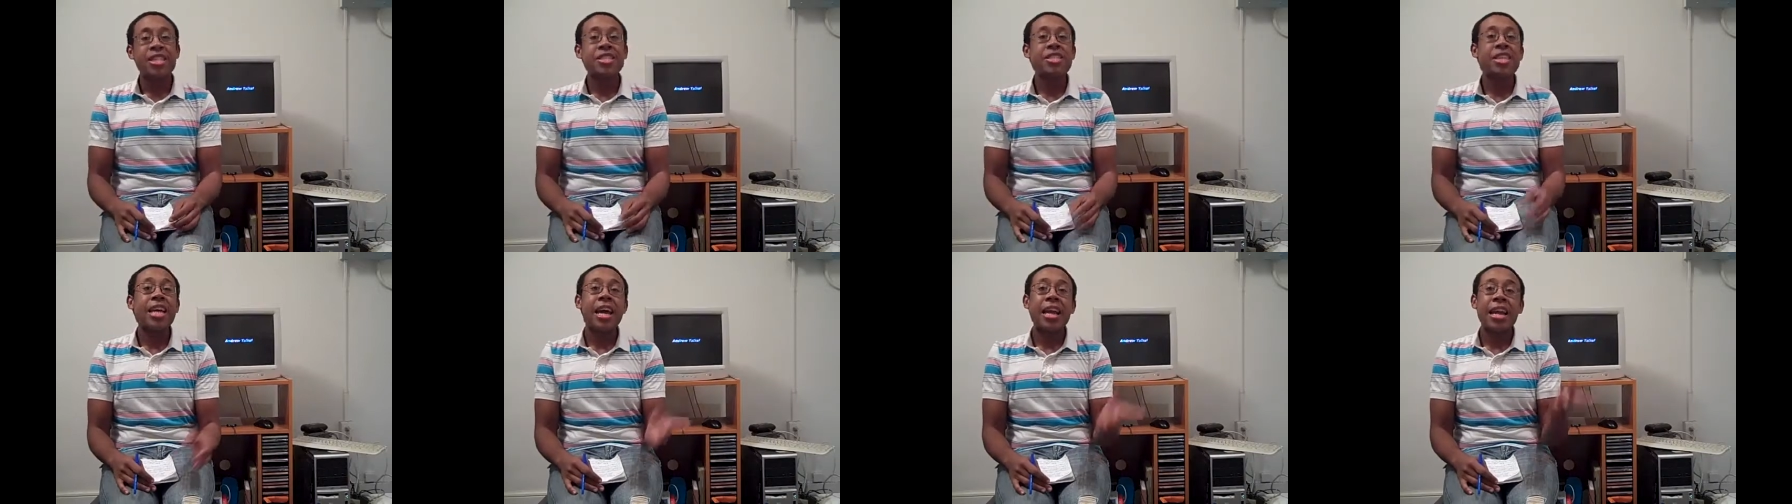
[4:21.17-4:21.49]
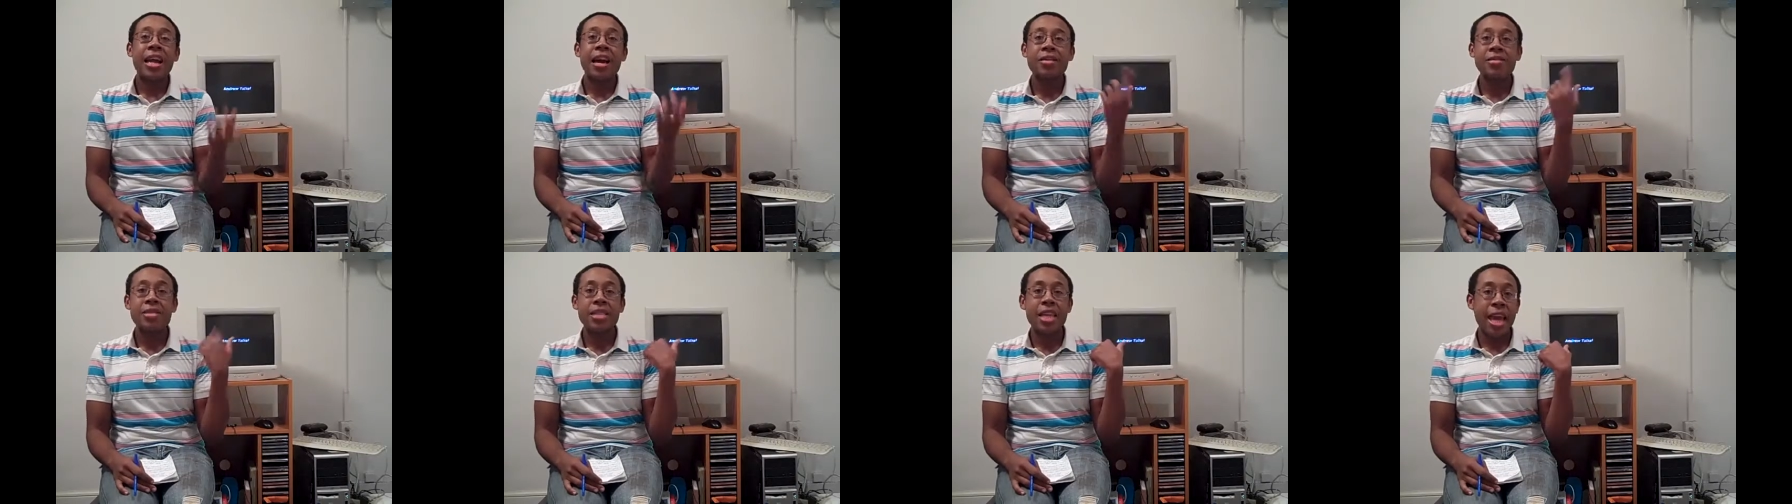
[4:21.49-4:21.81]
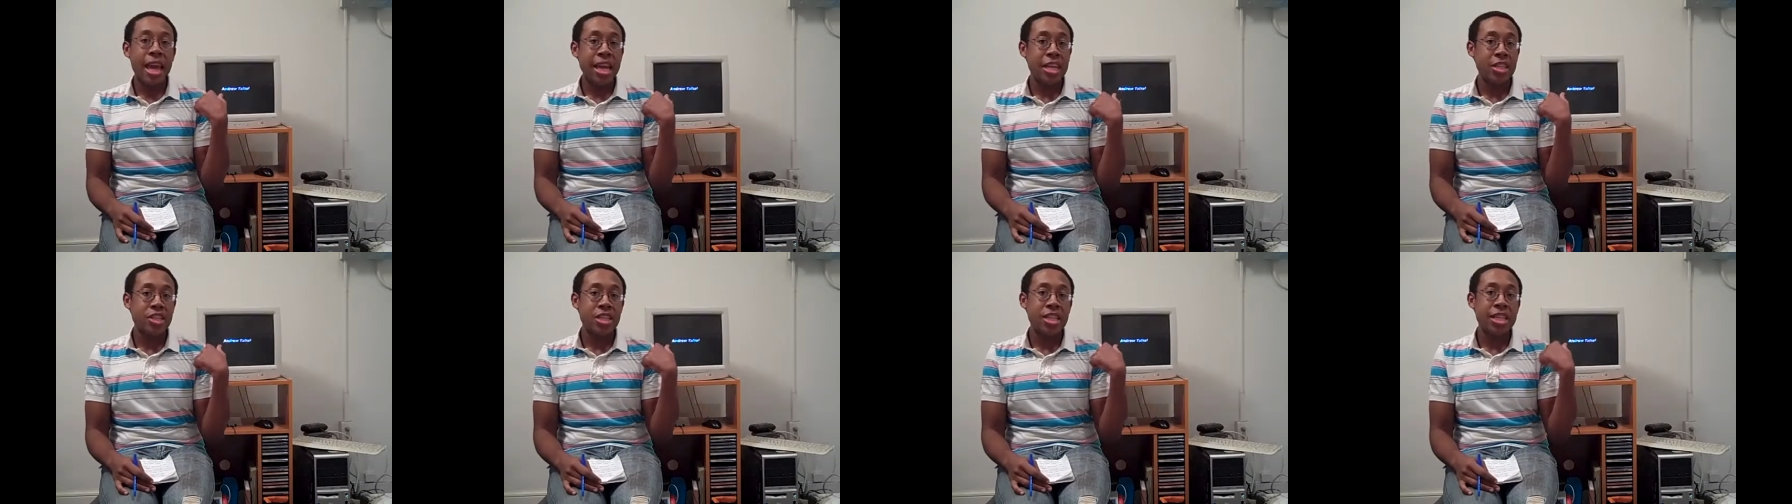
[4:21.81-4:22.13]
Shout out
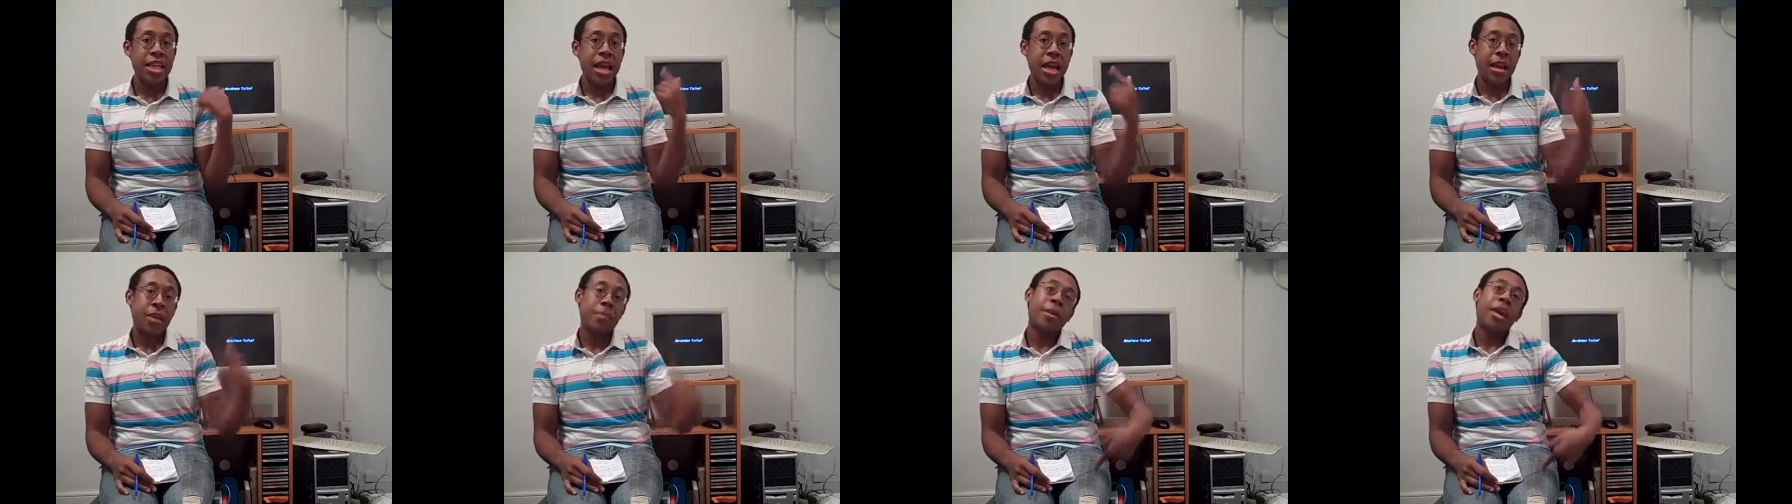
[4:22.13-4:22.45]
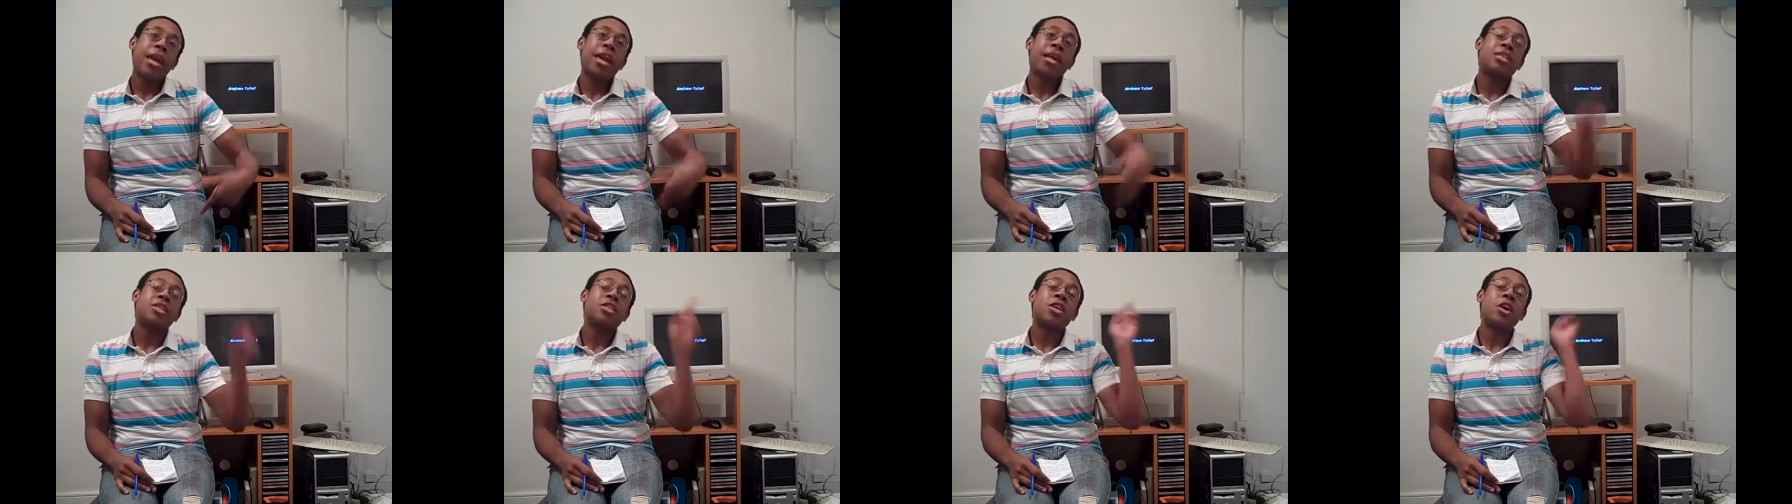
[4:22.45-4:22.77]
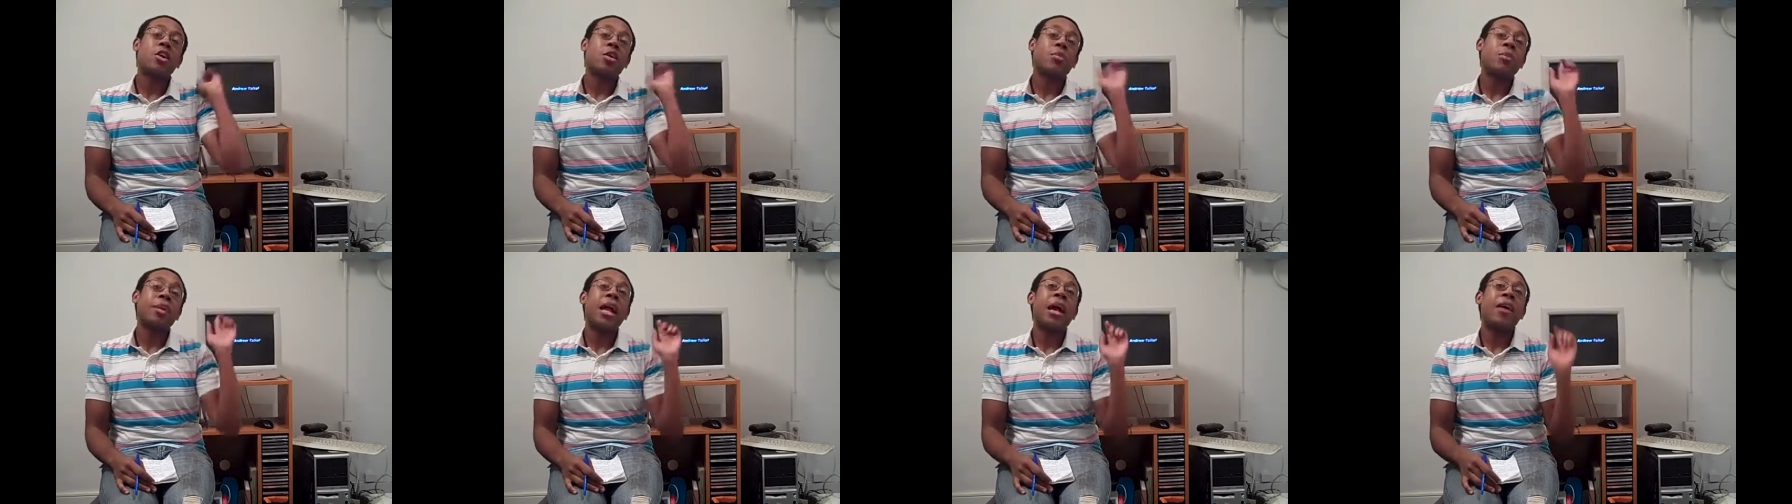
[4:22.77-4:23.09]
to H&M and
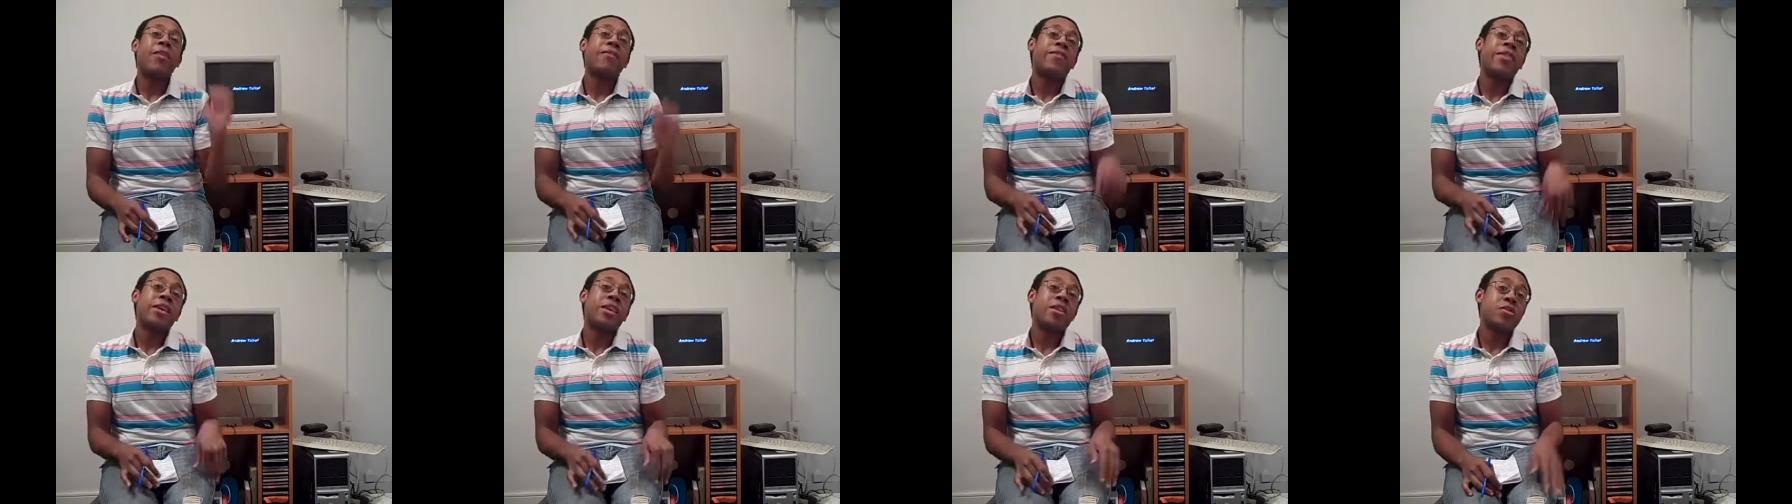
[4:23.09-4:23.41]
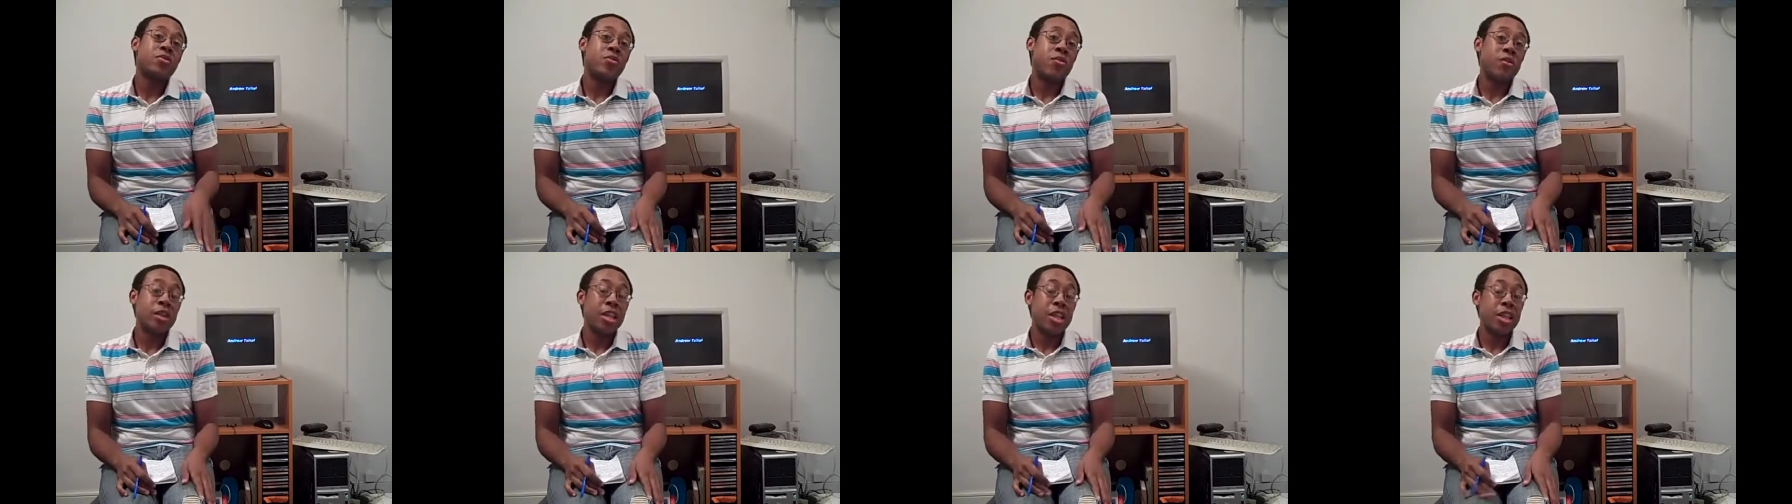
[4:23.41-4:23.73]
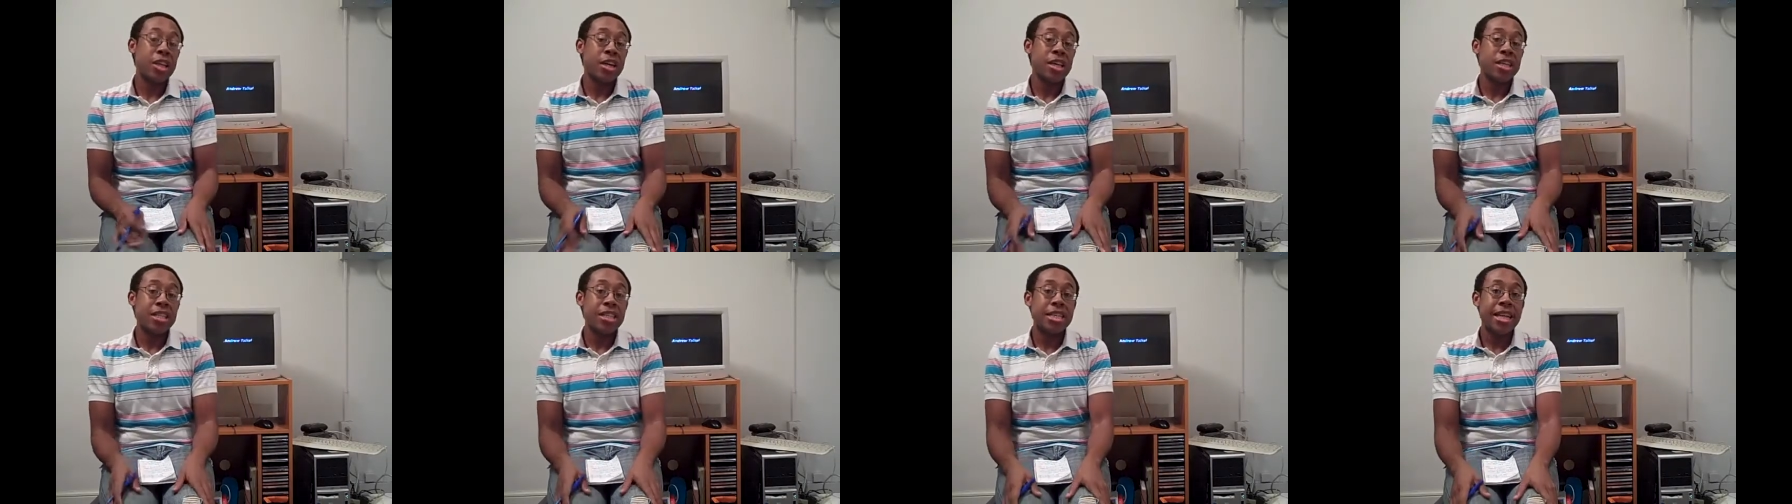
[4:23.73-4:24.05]
to Urban Outfitters for the
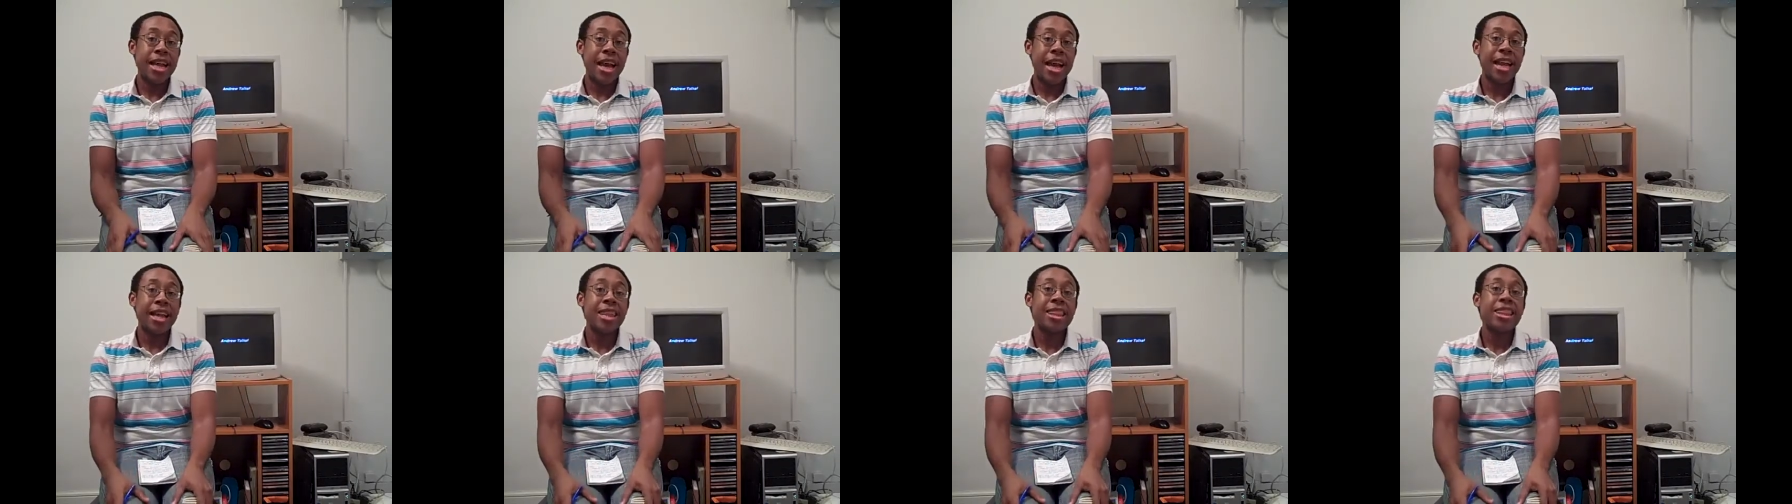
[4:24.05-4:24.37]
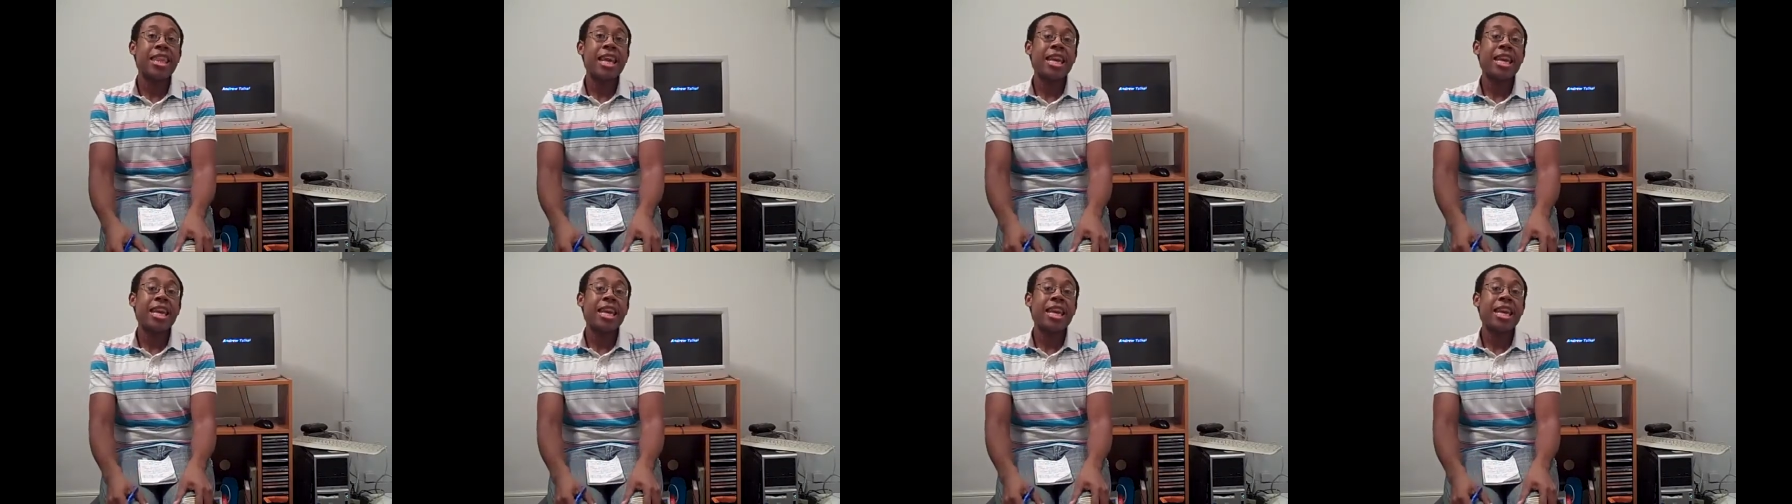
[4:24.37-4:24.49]
look tonight.